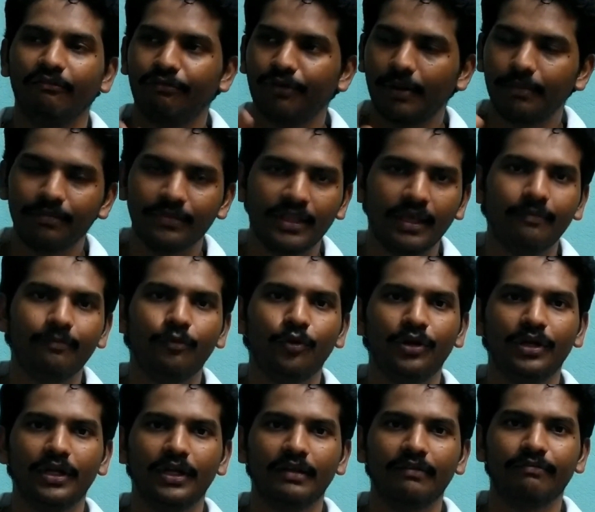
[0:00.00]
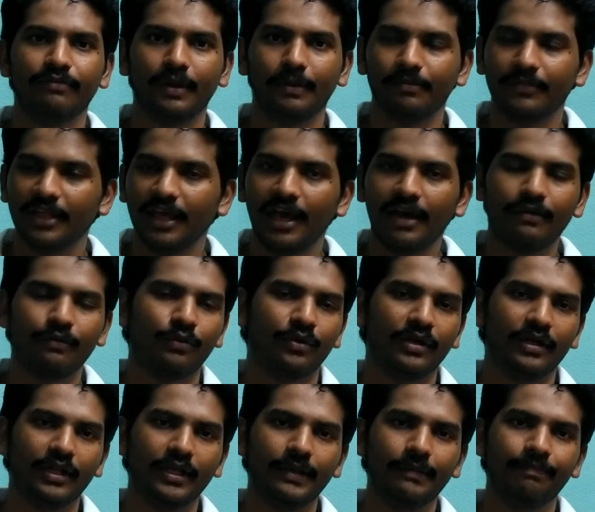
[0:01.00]
From them only, from there
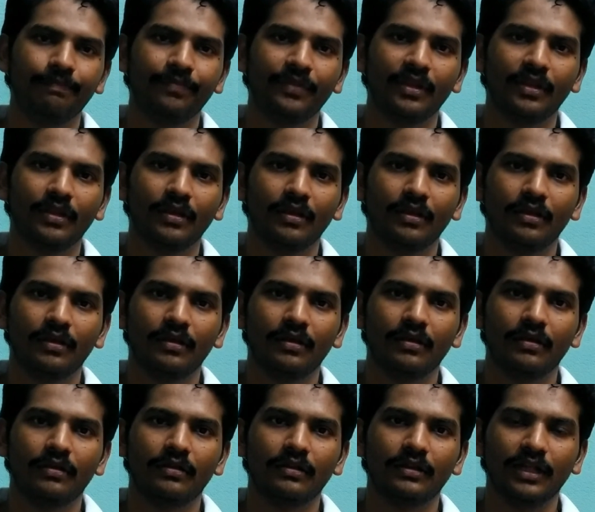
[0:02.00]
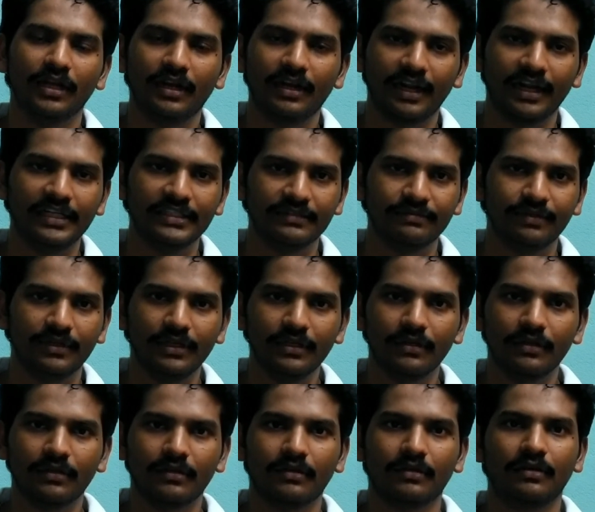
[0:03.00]
only, the drains
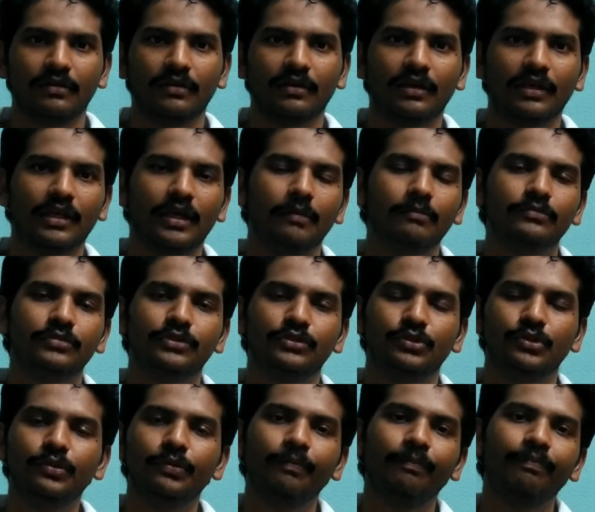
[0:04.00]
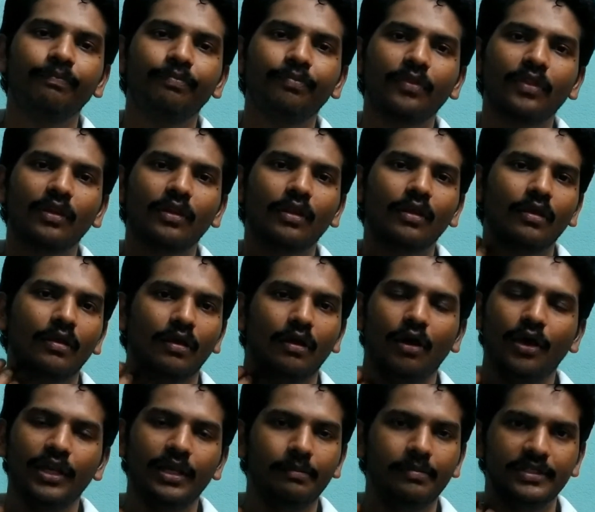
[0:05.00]
will comes to
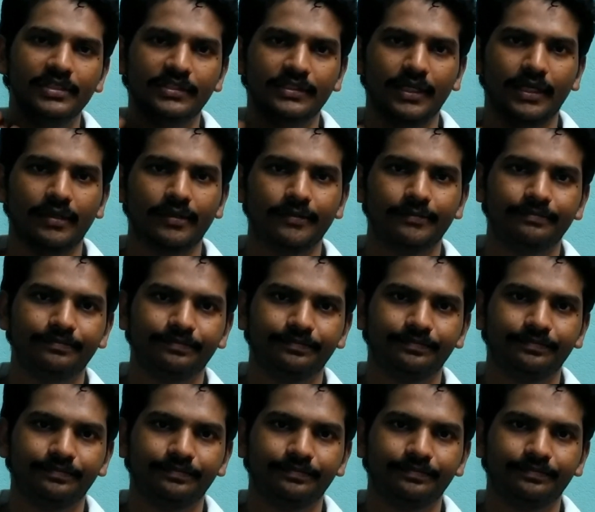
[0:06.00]
oily bilge tank.